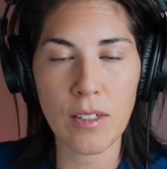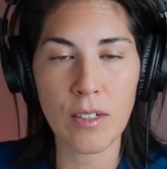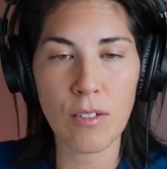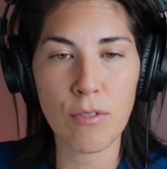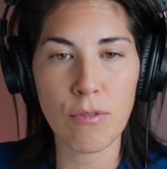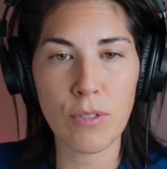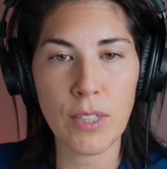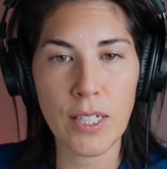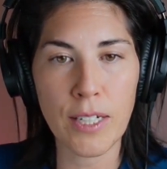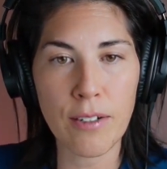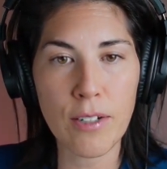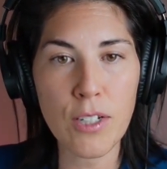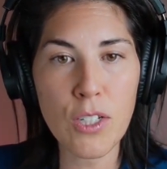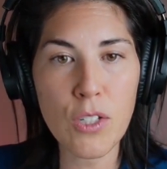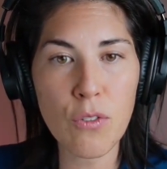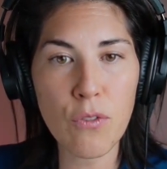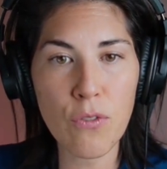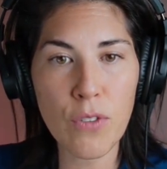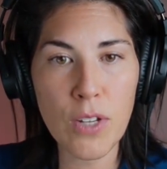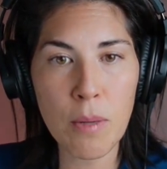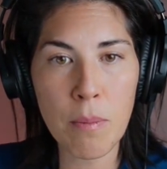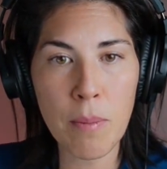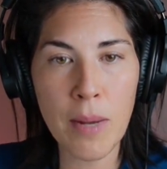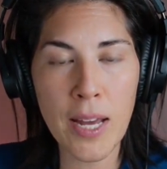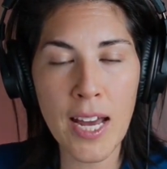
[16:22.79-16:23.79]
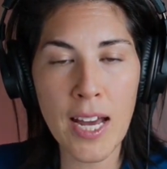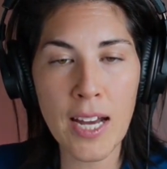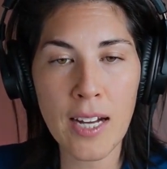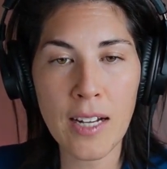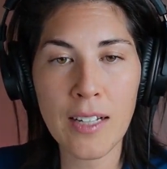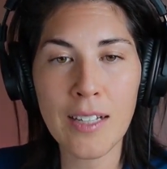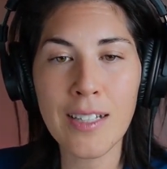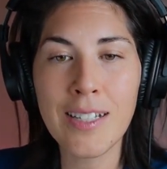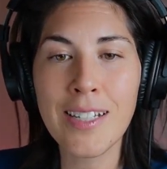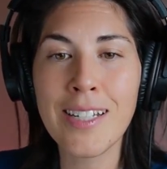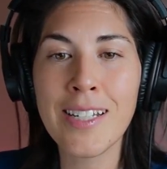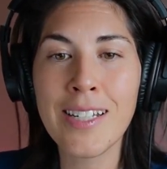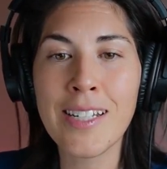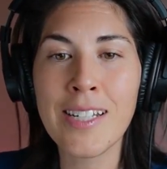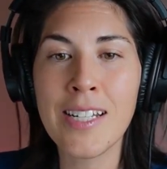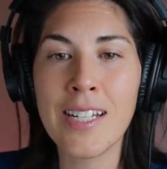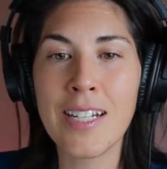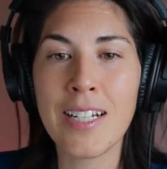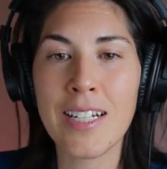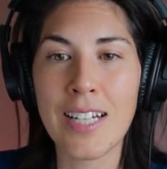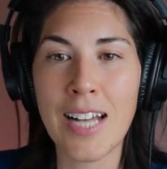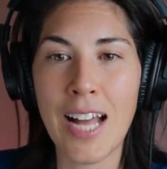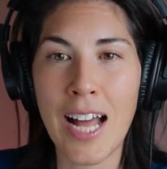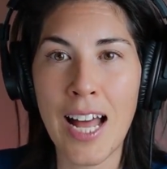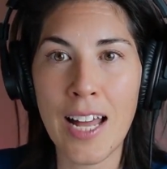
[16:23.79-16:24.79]
A flare is feedback,
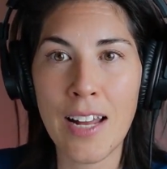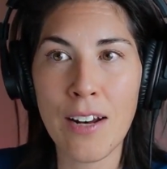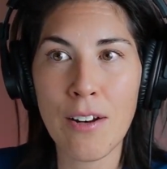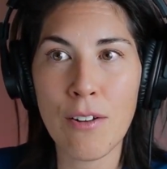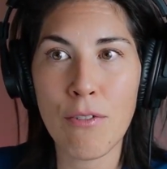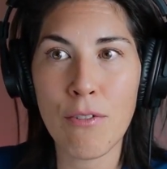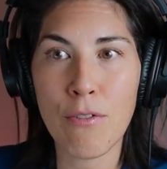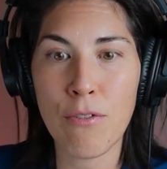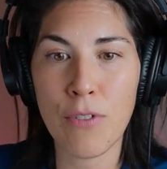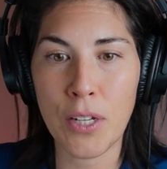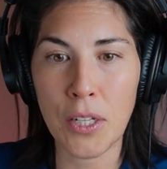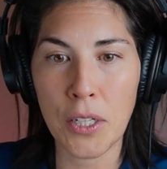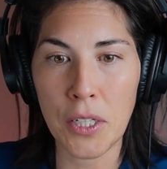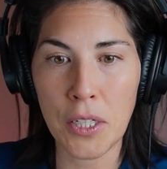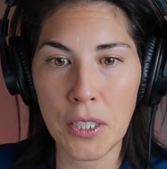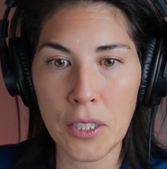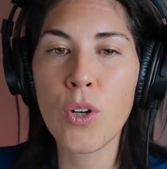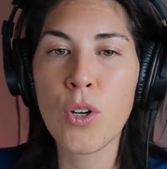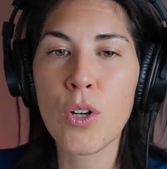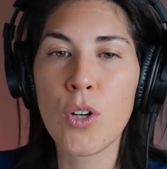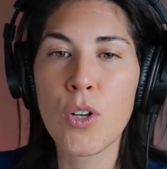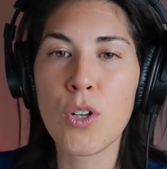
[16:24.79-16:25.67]
not failure.